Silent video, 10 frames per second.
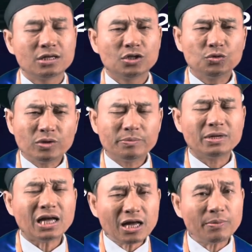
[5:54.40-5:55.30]
you will be
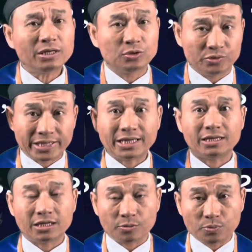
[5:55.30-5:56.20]
able to test
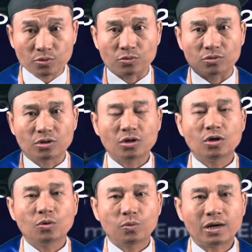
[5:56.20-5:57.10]
and improve
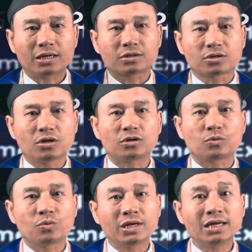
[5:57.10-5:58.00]
what God's
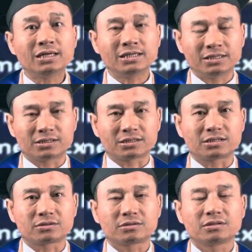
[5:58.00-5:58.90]
will is.
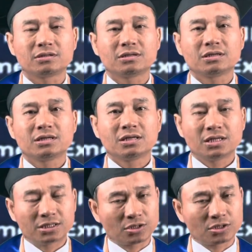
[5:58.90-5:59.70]
His